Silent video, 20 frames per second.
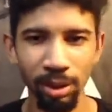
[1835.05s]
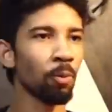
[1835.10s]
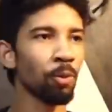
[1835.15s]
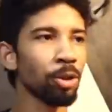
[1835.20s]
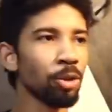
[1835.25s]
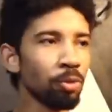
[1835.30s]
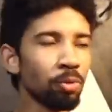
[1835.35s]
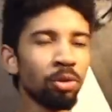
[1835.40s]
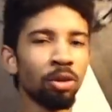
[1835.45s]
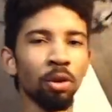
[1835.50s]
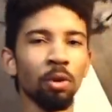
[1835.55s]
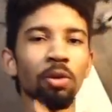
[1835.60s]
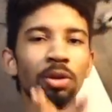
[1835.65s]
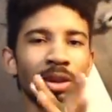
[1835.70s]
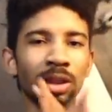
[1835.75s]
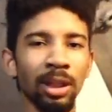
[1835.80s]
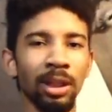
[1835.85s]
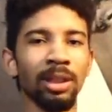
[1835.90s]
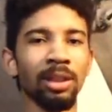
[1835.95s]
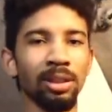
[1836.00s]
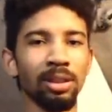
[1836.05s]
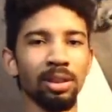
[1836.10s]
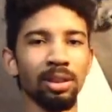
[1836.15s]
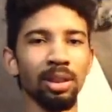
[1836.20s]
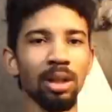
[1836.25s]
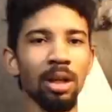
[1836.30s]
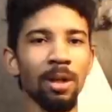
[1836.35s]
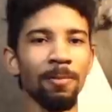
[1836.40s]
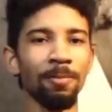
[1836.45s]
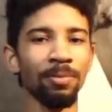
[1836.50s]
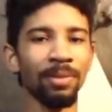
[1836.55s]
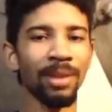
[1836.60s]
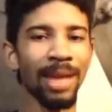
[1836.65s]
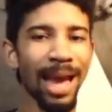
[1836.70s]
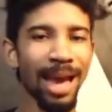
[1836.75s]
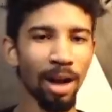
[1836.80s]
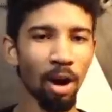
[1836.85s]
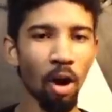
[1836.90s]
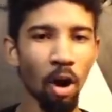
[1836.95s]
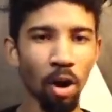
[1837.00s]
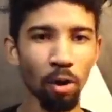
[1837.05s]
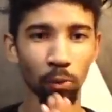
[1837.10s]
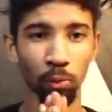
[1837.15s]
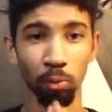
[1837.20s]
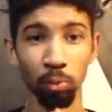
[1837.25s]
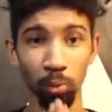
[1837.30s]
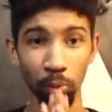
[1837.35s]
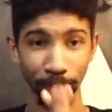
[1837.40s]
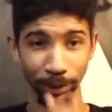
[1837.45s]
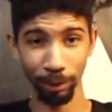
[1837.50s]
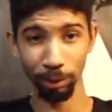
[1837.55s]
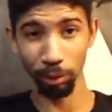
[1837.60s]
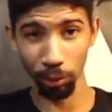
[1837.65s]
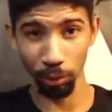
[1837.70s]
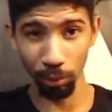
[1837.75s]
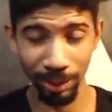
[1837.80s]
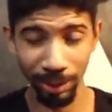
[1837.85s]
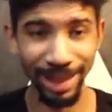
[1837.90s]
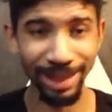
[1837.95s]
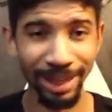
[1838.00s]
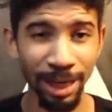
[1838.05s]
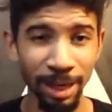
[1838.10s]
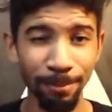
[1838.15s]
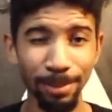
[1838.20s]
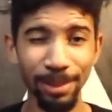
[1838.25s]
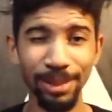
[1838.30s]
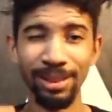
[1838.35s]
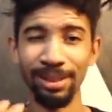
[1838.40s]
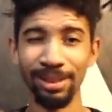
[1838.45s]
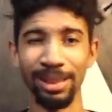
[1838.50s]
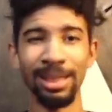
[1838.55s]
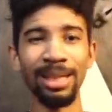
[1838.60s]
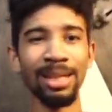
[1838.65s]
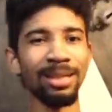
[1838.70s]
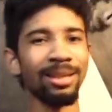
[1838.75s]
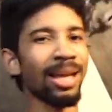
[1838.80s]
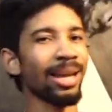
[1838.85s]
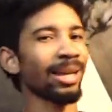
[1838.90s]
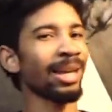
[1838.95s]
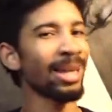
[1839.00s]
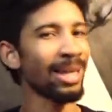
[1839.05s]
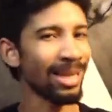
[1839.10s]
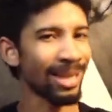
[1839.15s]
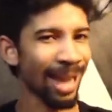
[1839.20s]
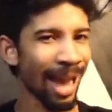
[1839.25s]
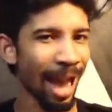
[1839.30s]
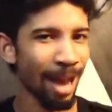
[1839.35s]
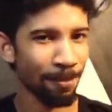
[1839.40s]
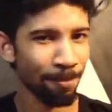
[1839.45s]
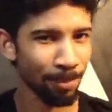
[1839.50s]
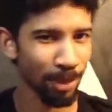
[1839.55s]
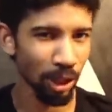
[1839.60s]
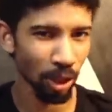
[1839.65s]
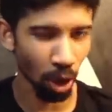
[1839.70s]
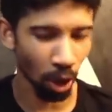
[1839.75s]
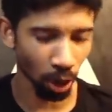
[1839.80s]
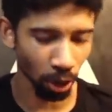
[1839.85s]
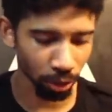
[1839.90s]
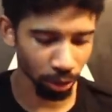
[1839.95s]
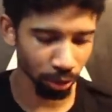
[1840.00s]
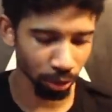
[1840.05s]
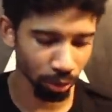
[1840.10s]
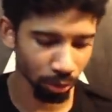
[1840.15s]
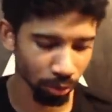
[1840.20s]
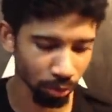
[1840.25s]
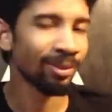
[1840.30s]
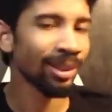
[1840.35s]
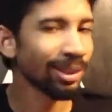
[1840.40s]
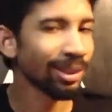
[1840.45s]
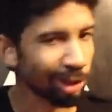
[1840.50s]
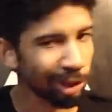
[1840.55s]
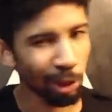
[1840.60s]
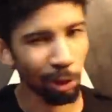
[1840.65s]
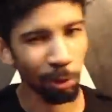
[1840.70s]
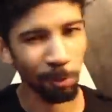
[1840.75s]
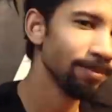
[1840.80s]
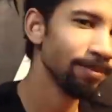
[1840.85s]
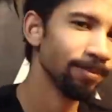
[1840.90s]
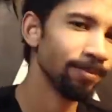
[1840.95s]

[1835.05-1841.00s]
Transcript: When you do things that are real, that can be seen, that cannot be argued, that's dope.